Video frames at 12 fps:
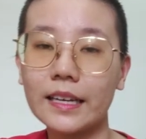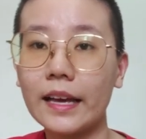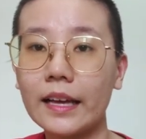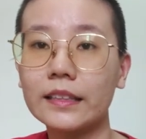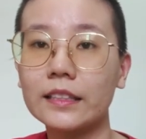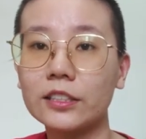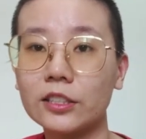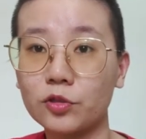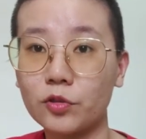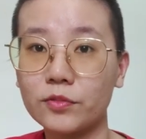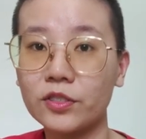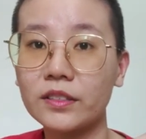at the
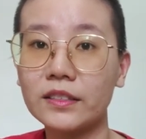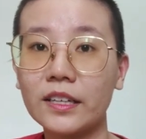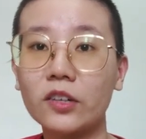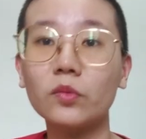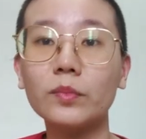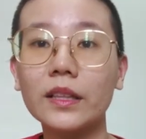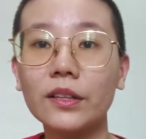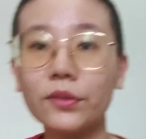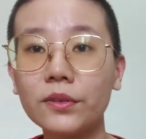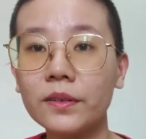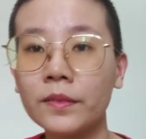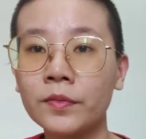description down
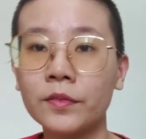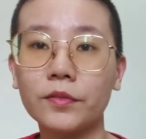below